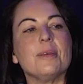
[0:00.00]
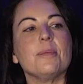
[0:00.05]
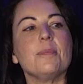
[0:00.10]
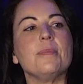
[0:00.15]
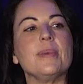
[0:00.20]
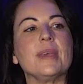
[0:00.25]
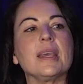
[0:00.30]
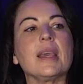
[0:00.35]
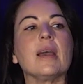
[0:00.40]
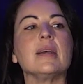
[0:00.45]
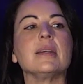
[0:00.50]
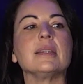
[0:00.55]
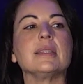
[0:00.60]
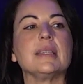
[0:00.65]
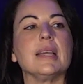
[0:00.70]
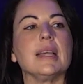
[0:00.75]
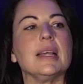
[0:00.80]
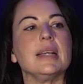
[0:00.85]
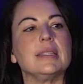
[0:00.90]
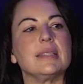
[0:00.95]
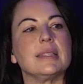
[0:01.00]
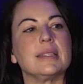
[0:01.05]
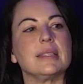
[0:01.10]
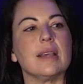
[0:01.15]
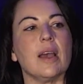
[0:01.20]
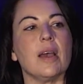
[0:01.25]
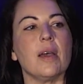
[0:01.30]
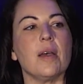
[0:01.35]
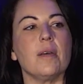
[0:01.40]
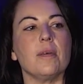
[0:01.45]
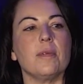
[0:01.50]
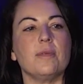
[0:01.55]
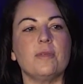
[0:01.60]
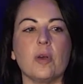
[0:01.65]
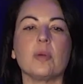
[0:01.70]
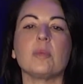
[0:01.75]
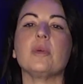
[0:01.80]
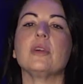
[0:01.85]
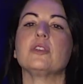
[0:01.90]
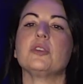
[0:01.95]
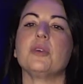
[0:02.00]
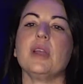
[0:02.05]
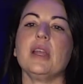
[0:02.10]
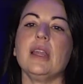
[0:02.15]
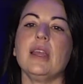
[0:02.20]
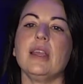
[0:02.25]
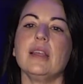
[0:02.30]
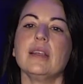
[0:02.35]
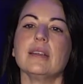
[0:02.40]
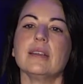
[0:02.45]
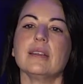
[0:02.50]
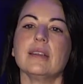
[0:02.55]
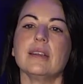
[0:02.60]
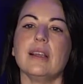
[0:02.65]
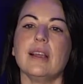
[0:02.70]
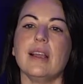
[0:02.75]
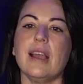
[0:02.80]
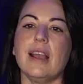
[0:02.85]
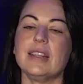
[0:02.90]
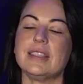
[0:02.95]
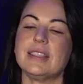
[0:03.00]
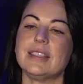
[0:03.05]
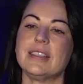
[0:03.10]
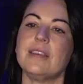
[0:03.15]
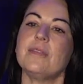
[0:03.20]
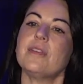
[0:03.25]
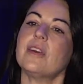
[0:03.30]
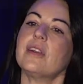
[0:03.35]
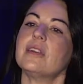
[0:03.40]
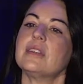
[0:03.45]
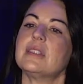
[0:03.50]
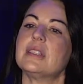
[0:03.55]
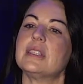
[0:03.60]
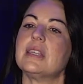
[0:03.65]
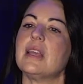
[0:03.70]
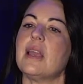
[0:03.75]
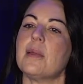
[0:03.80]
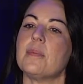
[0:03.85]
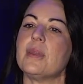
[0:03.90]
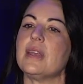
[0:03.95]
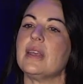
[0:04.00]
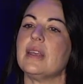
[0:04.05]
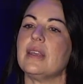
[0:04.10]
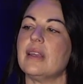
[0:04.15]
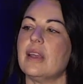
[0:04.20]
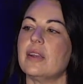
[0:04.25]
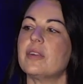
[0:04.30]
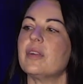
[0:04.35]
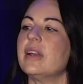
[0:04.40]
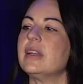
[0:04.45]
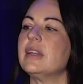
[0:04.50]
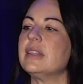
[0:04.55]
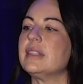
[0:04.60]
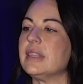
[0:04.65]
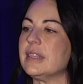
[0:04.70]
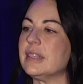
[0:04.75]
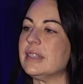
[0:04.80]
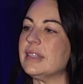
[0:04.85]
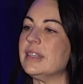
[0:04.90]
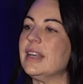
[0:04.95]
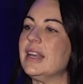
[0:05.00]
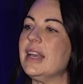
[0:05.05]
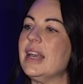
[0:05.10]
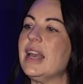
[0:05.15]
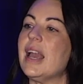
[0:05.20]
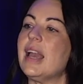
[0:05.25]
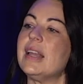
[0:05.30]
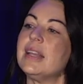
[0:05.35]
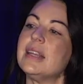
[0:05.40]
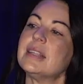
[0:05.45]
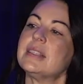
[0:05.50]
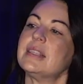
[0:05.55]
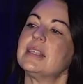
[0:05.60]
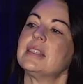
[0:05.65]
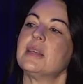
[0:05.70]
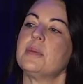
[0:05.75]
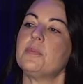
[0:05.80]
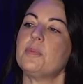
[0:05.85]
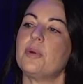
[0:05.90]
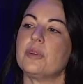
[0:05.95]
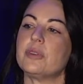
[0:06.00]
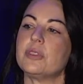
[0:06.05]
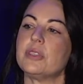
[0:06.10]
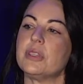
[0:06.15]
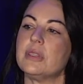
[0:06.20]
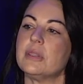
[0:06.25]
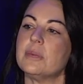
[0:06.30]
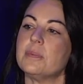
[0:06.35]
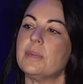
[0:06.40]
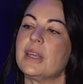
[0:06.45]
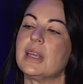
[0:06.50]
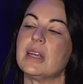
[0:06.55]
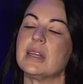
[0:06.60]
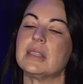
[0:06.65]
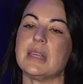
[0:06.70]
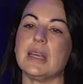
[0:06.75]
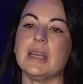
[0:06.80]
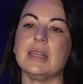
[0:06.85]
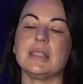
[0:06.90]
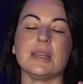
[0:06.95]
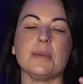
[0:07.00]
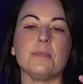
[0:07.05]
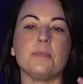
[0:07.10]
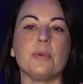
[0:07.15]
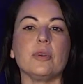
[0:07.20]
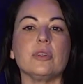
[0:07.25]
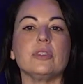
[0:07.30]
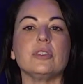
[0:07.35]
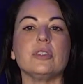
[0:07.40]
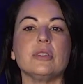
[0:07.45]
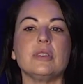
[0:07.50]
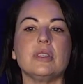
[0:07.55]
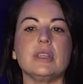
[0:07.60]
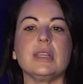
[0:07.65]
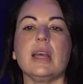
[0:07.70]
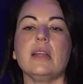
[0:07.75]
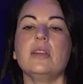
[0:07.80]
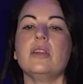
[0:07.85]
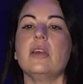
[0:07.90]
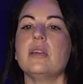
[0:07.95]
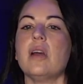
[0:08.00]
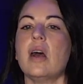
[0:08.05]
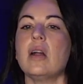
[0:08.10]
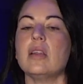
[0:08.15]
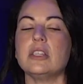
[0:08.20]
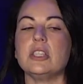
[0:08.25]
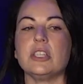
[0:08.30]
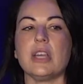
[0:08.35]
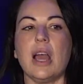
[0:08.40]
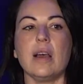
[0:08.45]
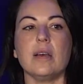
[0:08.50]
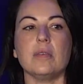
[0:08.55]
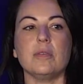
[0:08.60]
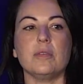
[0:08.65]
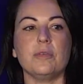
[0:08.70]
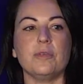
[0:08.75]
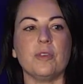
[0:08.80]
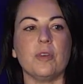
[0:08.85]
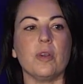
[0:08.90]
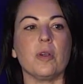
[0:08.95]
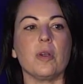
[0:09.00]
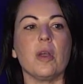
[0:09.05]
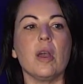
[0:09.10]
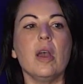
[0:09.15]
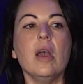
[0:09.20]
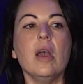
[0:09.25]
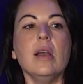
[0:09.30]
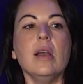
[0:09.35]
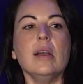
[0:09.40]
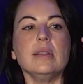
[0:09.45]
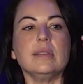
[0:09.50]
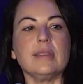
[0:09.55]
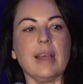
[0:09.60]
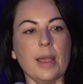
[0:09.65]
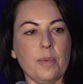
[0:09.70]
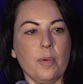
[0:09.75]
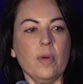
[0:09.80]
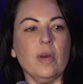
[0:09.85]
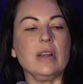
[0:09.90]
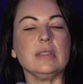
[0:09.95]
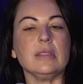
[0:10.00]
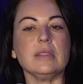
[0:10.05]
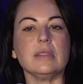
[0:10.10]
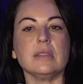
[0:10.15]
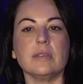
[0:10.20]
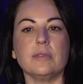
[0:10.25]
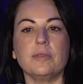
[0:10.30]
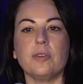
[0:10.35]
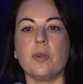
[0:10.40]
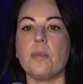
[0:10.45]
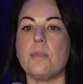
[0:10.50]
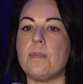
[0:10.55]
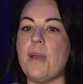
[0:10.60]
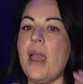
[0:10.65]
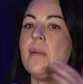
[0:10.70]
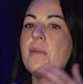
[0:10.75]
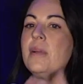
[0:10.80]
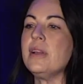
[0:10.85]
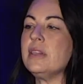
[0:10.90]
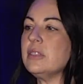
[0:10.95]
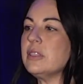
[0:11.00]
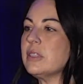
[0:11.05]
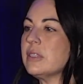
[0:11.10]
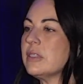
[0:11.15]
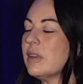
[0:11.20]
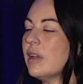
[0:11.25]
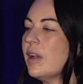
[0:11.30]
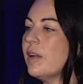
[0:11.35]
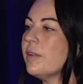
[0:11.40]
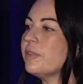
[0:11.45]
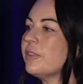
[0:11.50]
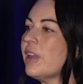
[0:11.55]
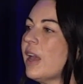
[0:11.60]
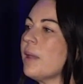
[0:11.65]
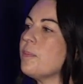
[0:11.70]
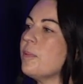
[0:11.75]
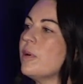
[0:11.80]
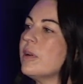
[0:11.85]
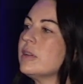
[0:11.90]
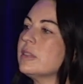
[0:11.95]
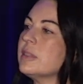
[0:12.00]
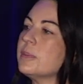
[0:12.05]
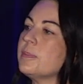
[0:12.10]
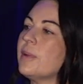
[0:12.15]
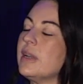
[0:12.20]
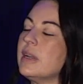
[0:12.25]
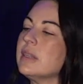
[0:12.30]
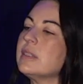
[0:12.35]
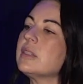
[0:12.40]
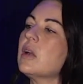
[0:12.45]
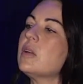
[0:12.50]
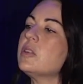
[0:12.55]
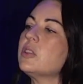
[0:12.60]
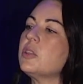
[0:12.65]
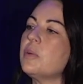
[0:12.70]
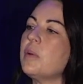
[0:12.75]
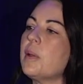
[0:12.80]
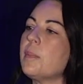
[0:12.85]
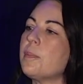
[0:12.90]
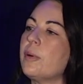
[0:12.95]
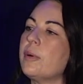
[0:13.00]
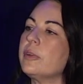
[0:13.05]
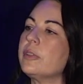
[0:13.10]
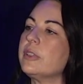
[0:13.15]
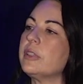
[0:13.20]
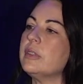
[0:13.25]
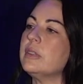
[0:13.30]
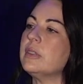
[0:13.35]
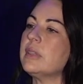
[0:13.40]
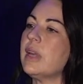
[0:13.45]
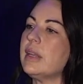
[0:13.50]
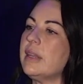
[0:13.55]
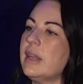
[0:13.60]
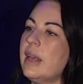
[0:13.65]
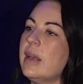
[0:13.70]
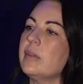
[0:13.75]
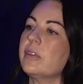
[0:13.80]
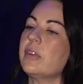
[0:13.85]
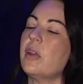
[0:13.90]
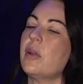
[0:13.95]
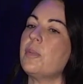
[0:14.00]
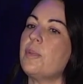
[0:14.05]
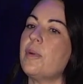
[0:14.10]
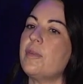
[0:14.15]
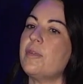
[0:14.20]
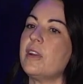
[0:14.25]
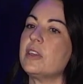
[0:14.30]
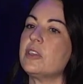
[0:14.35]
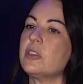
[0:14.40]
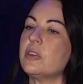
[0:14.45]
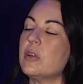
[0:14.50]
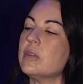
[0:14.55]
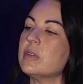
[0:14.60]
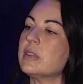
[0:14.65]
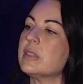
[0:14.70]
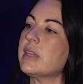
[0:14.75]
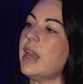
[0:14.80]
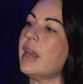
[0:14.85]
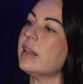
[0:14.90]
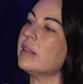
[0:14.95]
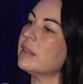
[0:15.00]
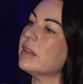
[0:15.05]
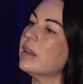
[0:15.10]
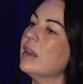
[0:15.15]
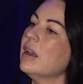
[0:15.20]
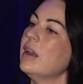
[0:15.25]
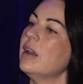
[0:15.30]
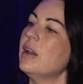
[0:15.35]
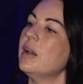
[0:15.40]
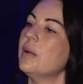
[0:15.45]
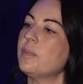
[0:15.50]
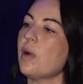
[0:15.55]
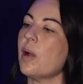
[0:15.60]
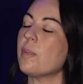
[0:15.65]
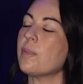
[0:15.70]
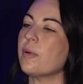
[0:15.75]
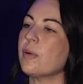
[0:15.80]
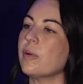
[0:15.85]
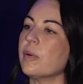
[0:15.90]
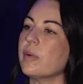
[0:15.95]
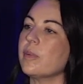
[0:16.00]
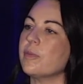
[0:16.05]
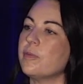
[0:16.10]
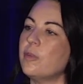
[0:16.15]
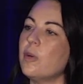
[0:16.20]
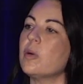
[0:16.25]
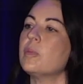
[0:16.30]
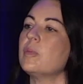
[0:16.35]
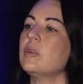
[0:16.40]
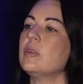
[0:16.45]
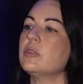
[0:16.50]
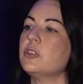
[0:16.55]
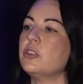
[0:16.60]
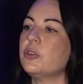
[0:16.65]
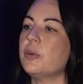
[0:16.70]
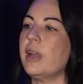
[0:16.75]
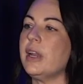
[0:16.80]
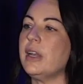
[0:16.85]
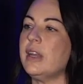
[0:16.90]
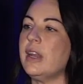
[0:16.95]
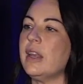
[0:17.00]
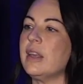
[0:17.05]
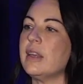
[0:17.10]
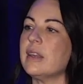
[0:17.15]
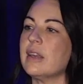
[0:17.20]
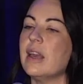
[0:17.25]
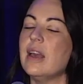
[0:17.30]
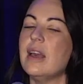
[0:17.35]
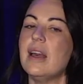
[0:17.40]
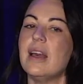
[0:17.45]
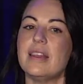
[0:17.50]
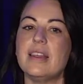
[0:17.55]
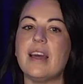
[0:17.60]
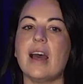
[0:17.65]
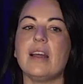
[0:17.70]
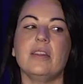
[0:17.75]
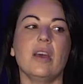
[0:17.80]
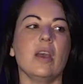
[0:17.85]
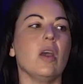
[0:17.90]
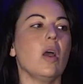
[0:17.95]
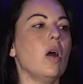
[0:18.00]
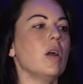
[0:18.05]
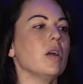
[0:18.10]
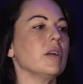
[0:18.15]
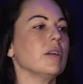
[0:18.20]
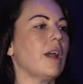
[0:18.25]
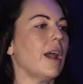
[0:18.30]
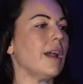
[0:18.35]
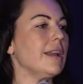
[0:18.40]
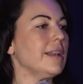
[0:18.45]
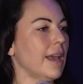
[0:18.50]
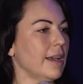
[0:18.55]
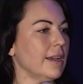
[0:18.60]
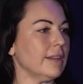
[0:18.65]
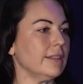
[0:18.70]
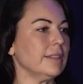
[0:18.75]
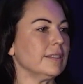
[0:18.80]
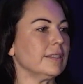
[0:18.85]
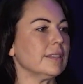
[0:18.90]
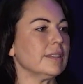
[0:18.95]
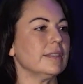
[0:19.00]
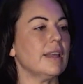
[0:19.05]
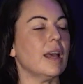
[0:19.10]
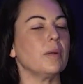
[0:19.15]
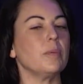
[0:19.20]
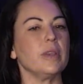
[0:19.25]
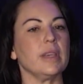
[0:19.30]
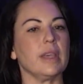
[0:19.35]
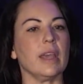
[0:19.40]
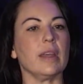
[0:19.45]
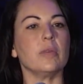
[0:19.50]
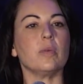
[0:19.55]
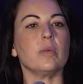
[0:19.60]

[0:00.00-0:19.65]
because it's formal training. It's even CME accredited. And this is important because it's important to get the knowledge out for type 1s, for parents of type 1s, but it's also important that healthcare professionals get proper formal training, that there are guidelines that we can